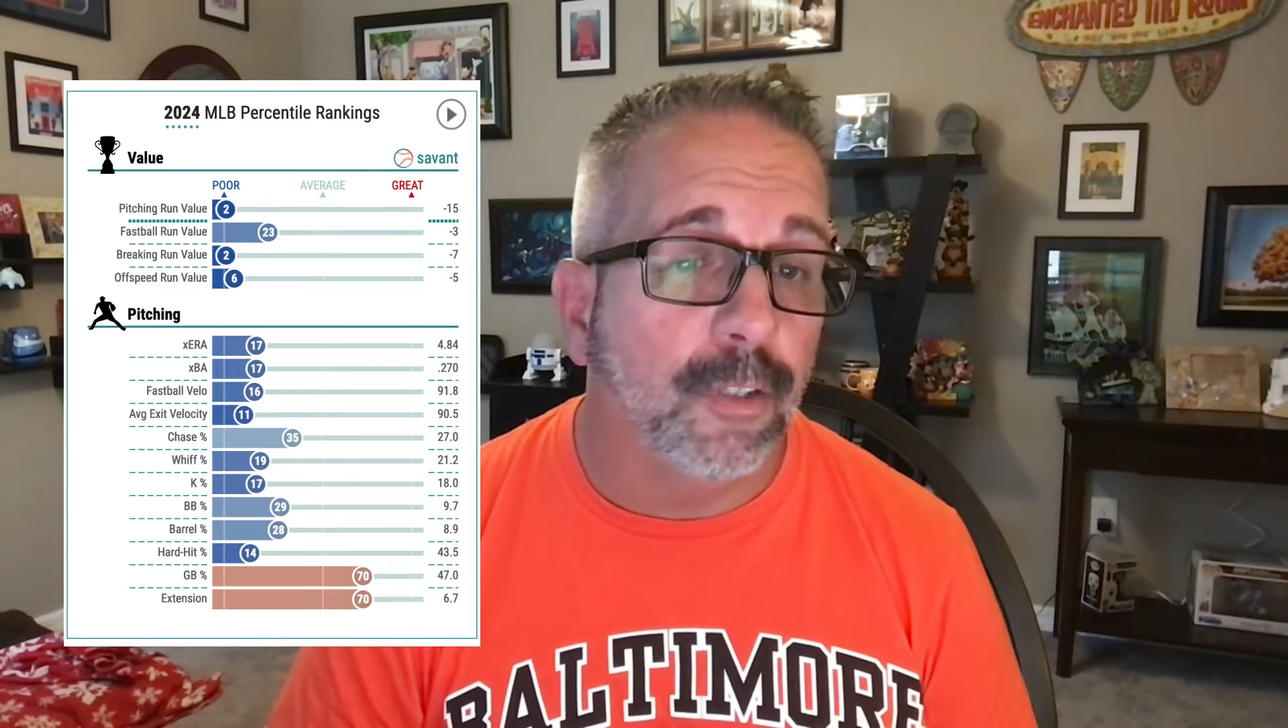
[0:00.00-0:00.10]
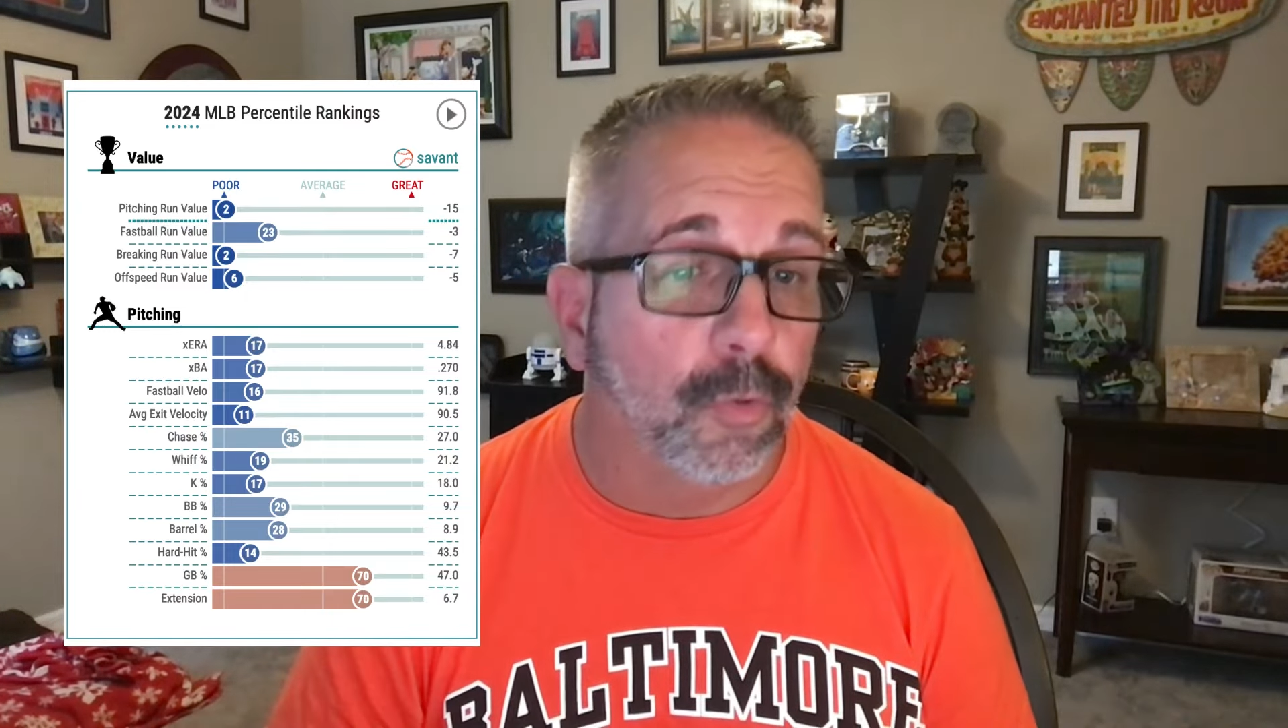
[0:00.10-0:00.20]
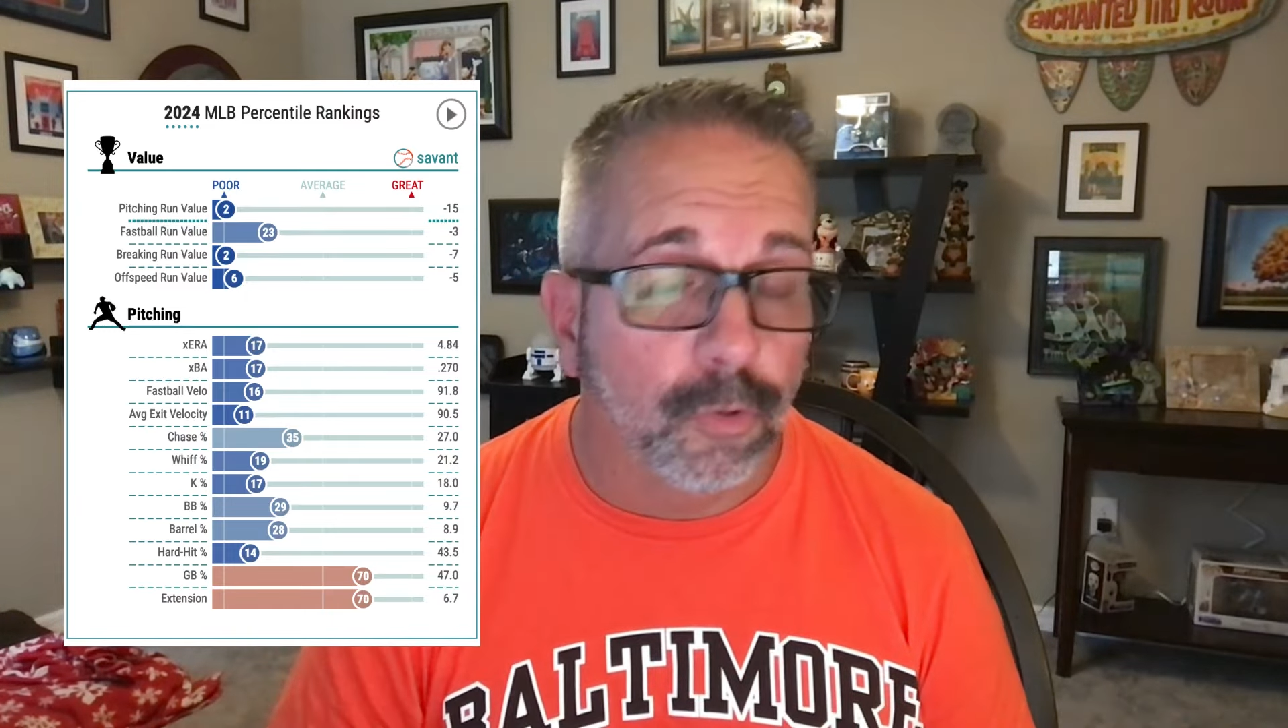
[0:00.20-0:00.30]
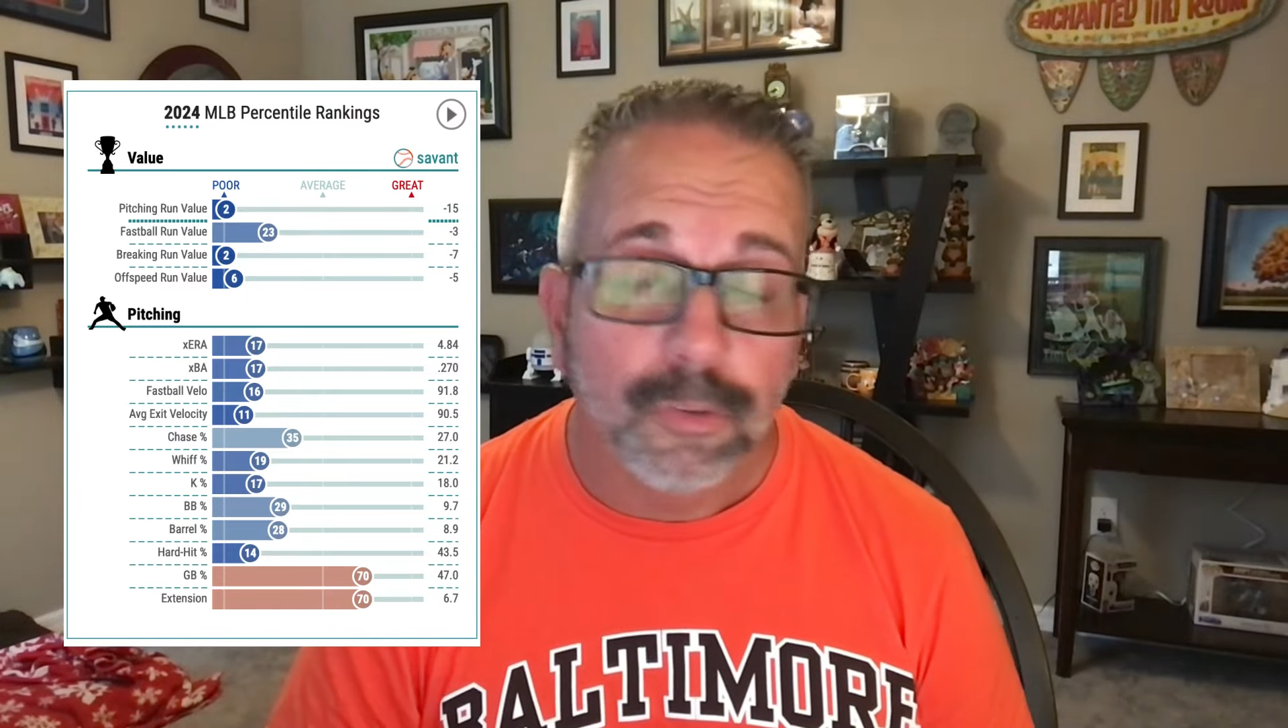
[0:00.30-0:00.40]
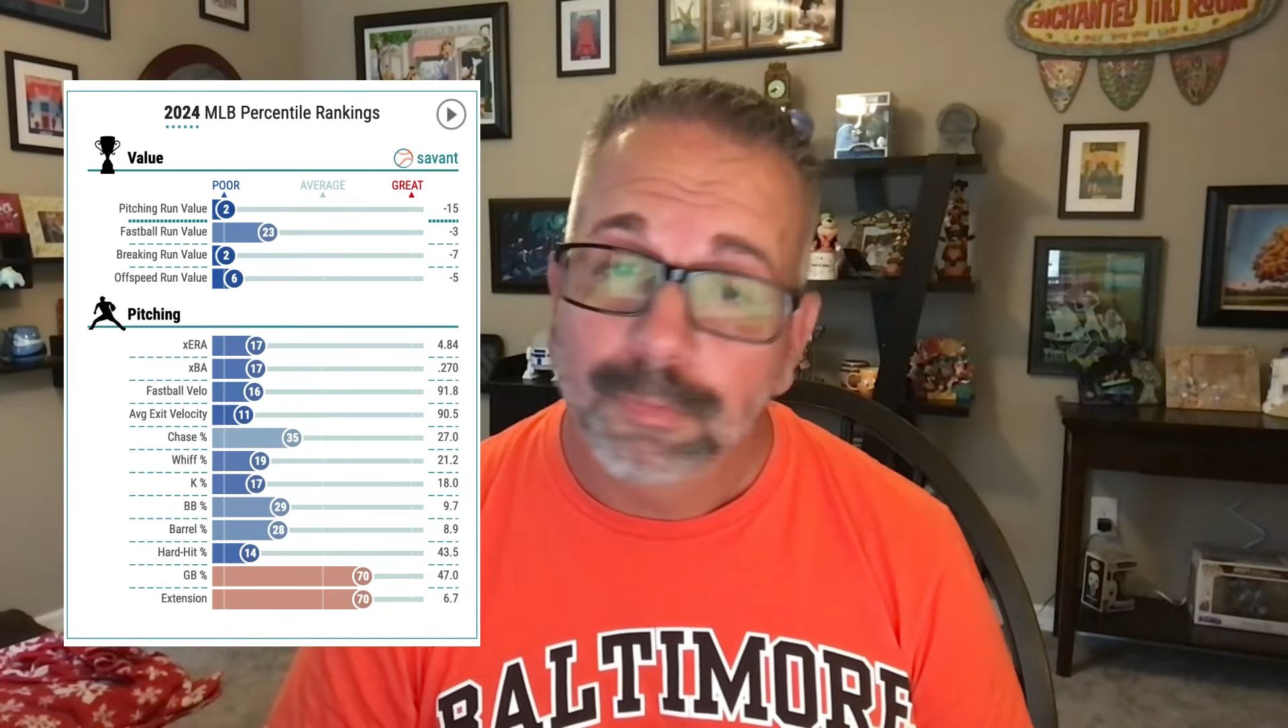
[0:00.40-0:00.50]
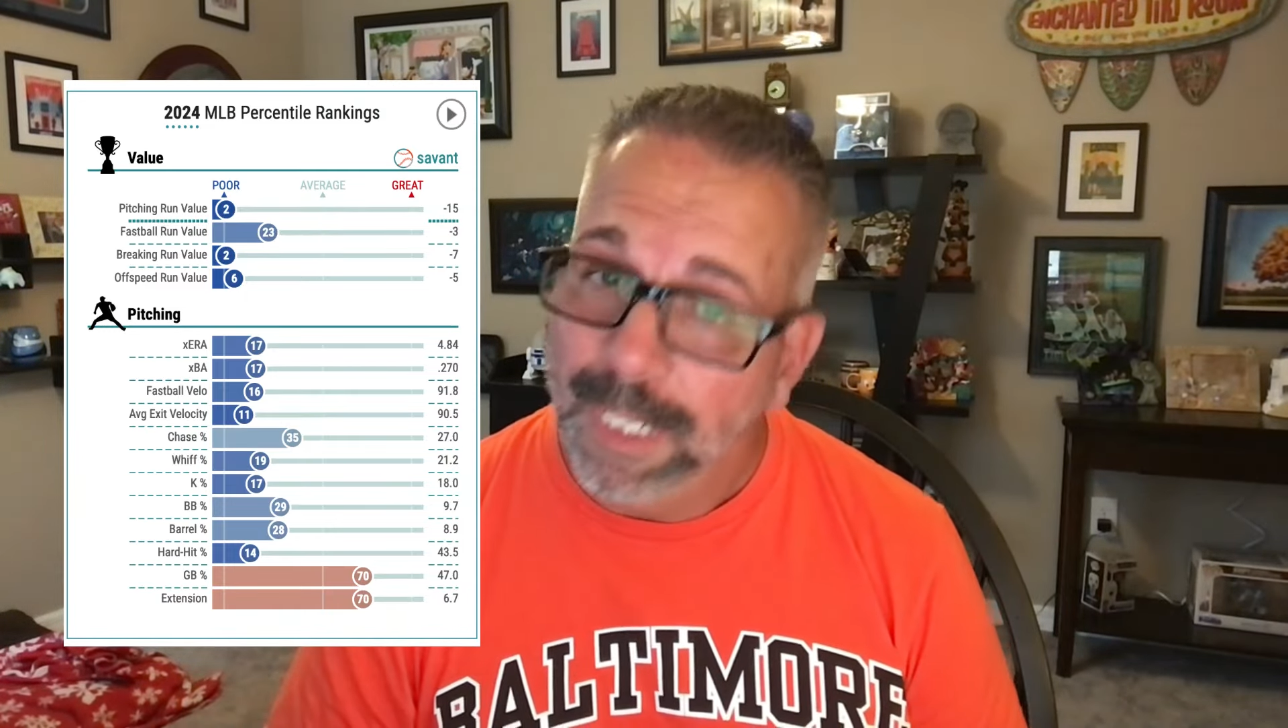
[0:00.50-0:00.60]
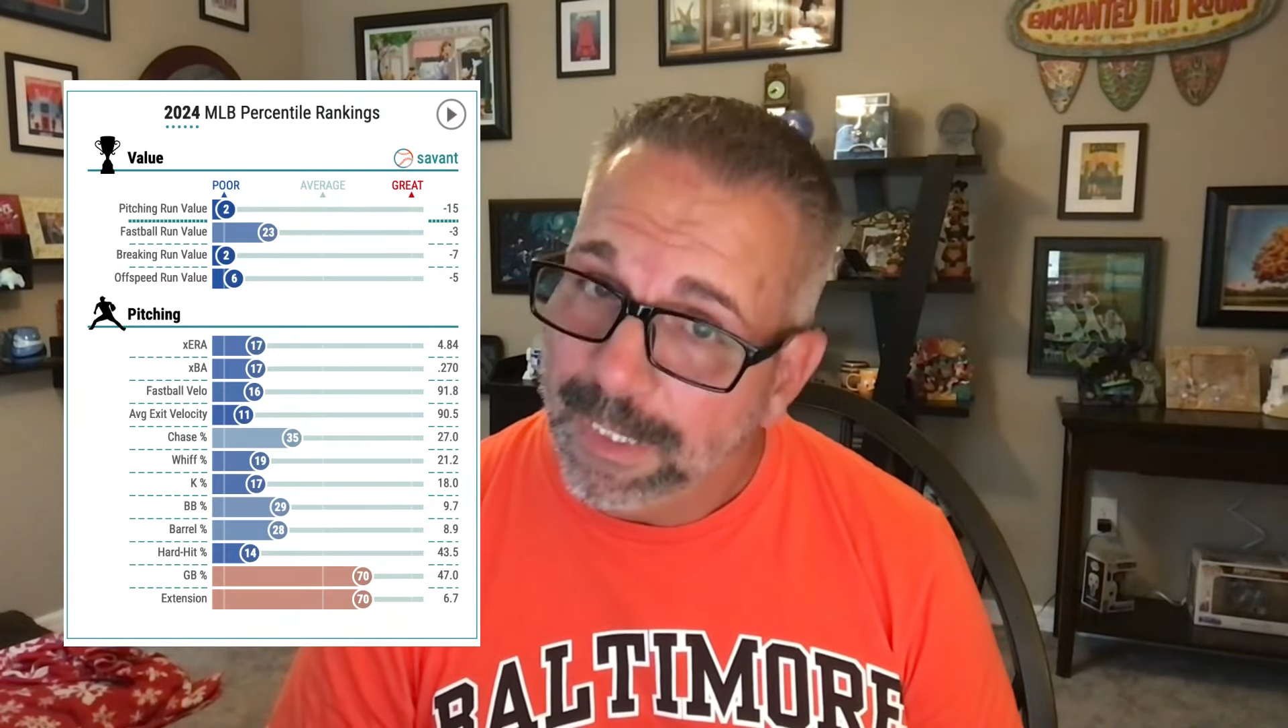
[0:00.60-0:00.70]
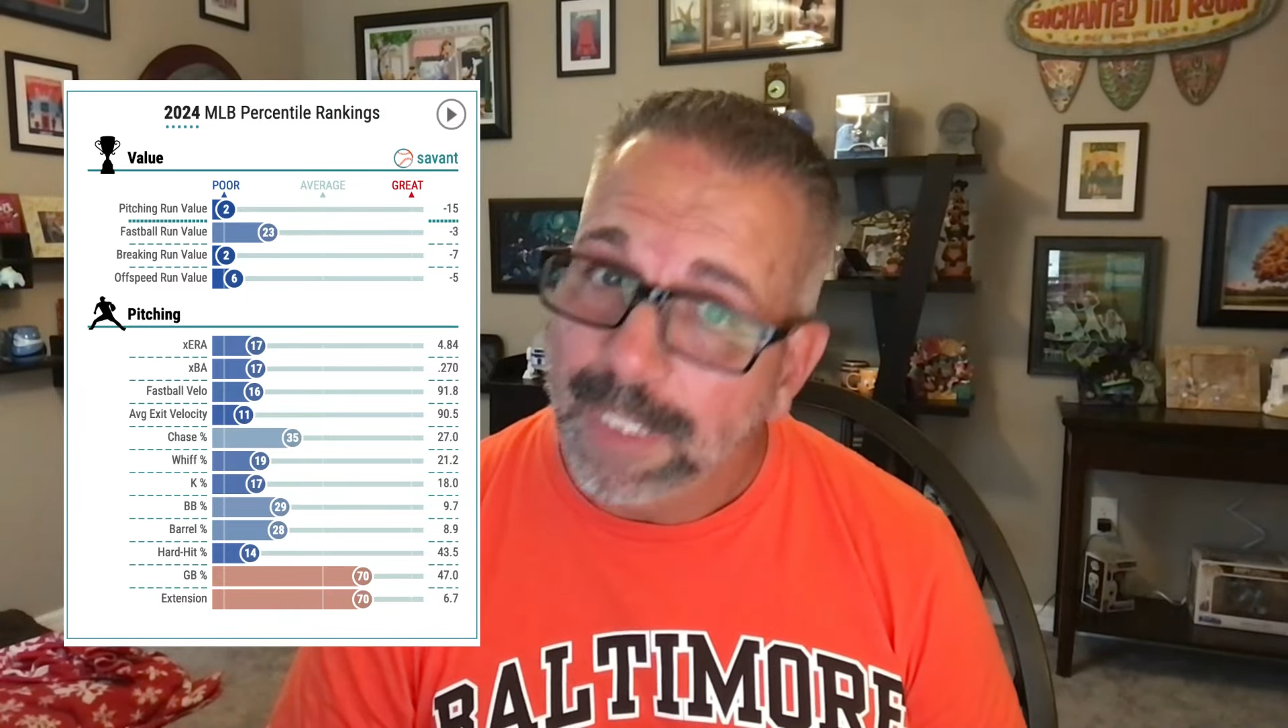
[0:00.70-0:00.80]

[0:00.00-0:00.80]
the Orioles had